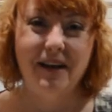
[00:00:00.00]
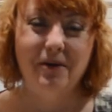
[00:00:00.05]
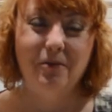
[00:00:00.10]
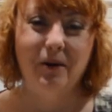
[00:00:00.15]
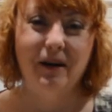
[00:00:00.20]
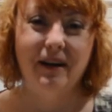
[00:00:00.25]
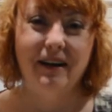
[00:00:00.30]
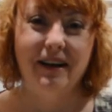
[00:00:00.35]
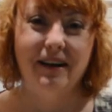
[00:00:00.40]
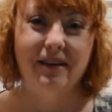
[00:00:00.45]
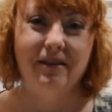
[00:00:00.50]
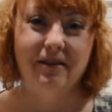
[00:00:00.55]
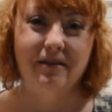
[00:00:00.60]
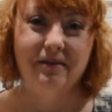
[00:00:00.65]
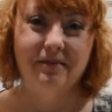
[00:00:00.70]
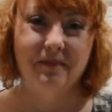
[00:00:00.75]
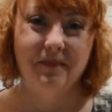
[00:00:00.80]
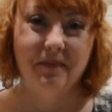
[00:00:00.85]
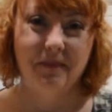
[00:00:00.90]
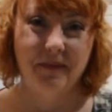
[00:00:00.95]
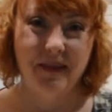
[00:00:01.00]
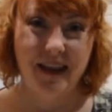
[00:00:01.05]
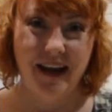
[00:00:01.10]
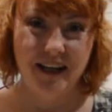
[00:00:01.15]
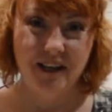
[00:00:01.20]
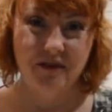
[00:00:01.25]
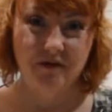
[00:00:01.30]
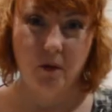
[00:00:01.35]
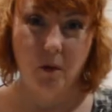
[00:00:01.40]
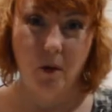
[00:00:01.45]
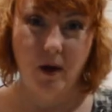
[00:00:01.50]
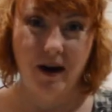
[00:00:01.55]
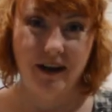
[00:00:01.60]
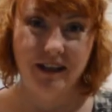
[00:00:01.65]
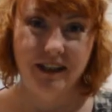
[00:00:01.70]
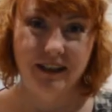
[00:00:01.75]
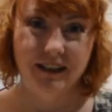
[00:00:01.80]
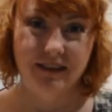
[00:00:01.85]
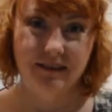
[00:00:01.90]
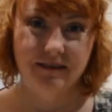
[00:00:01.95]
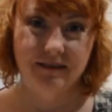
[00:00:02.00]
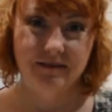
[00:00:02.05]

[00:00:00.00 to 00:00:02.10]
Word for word: to one another. Thanks for watching.